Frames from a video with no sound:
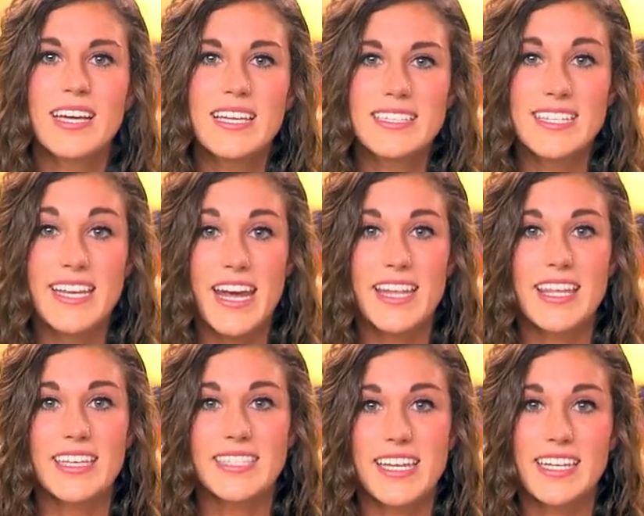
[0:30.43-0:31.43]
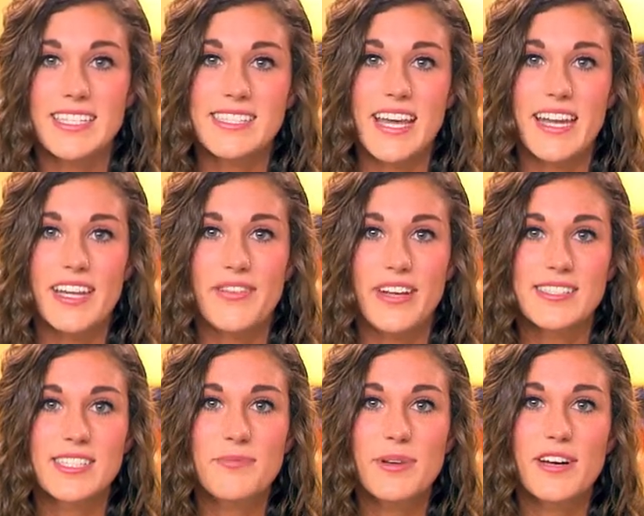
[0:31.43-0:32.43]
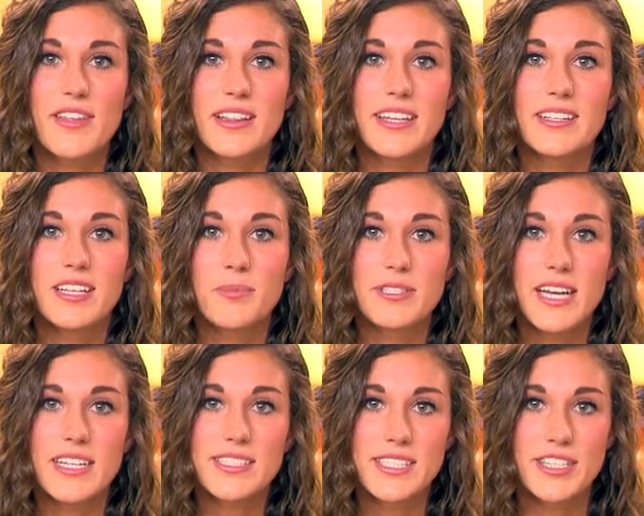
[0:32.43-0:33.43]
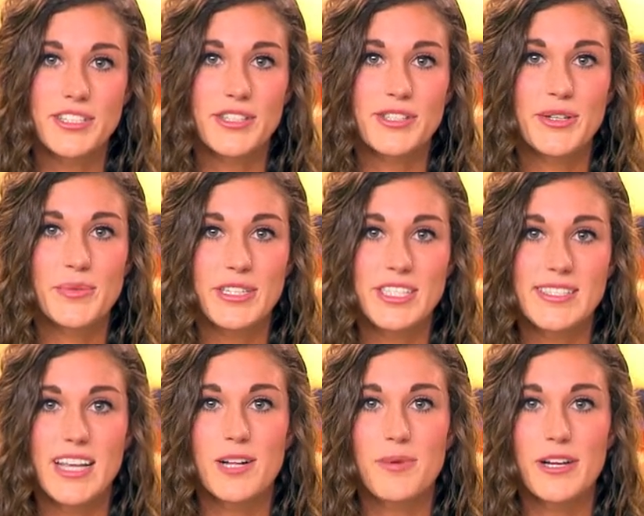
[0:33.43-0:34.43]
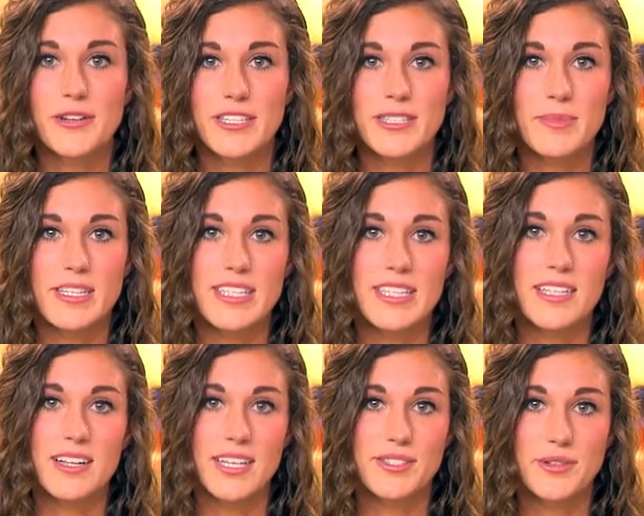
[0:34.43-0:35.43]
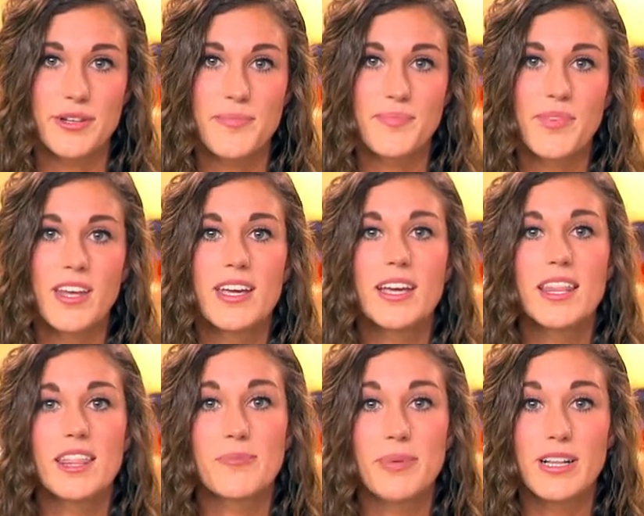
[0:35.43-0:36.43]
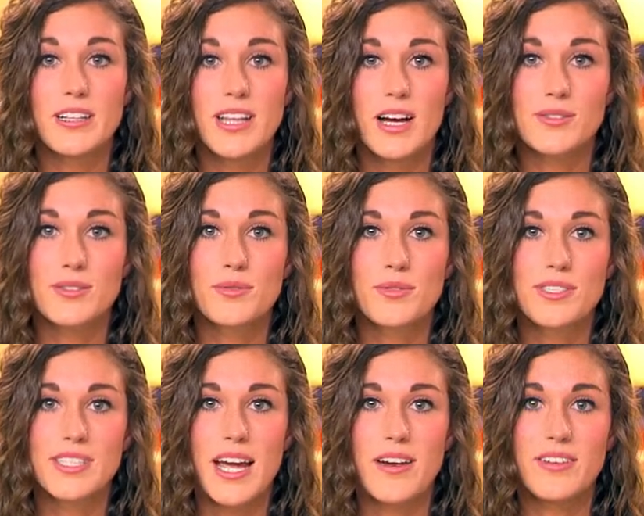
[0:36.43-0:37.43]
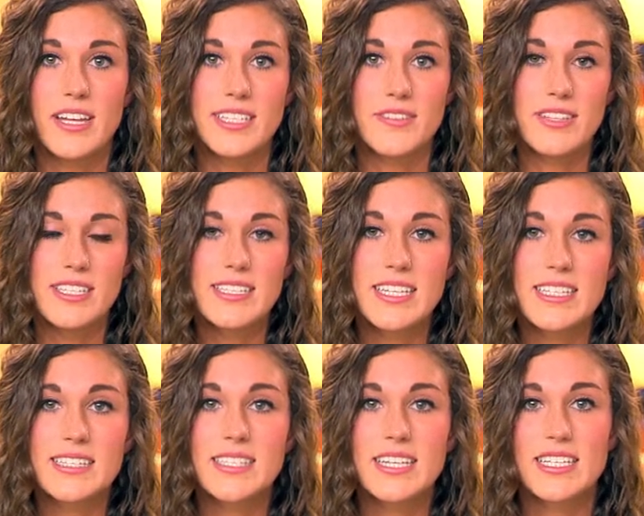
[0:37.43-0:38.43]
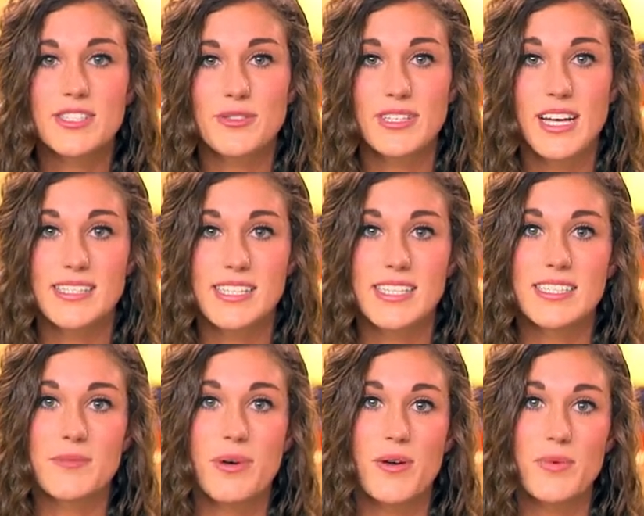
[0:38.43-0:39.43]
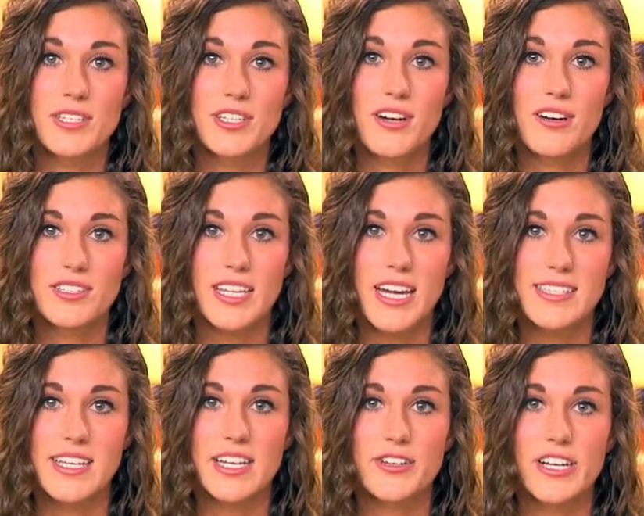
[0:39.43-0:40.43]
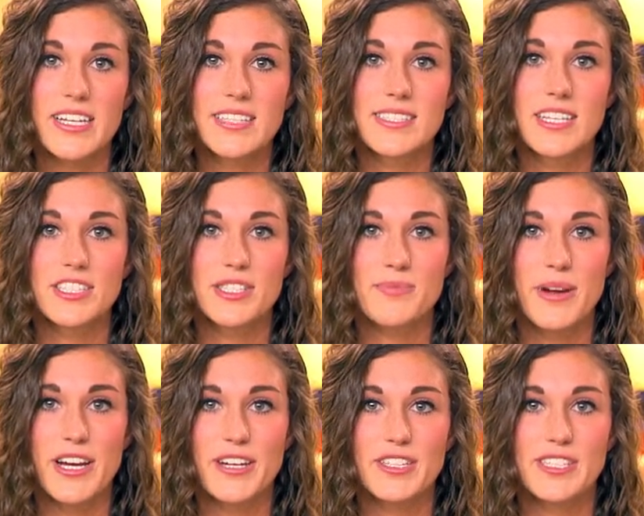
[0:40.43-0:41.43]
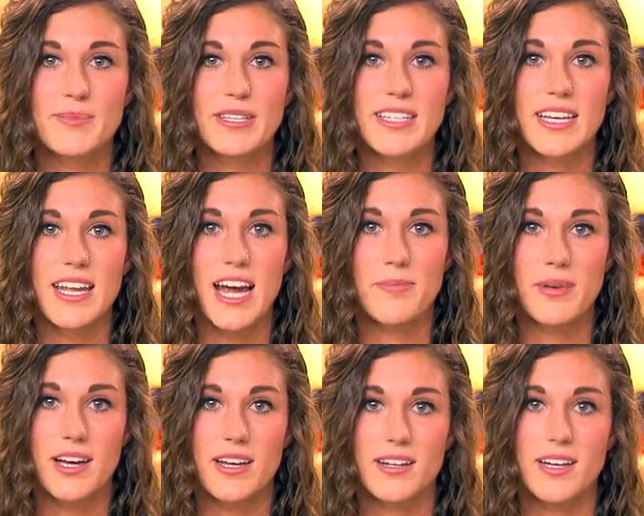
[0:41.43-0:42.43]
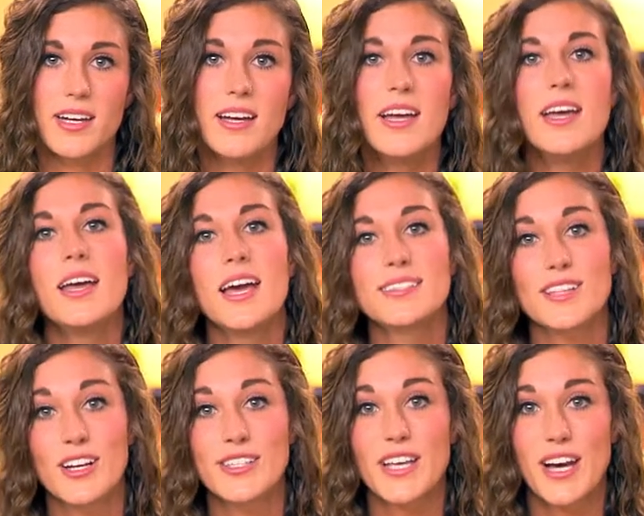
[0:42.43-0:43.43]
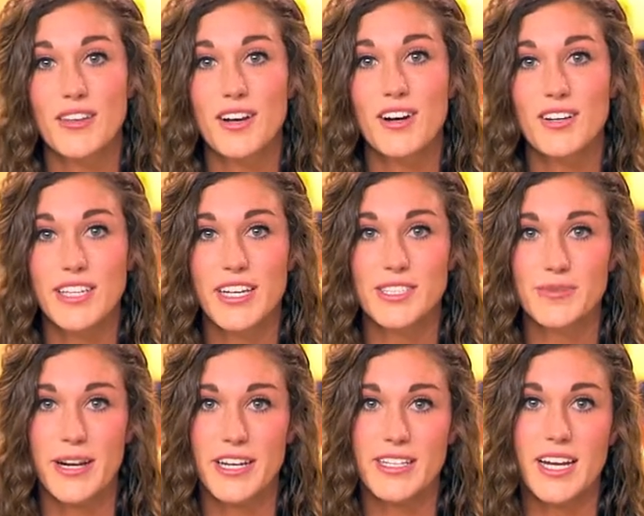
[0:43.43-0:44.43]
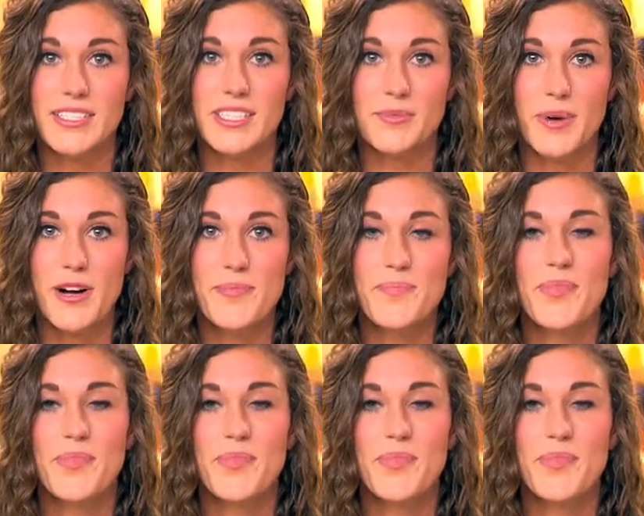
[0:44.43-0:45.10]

Today, the Indiana Senate advanced a bill that legally protects teachers who wish to celebrate Christmas in the classroom. The bill allows schools to have nativity scenes, history lessons about winter holidays, and greetings such as Merry Christmas and Happy Hanukkah, as long as other holidays are recognized as well.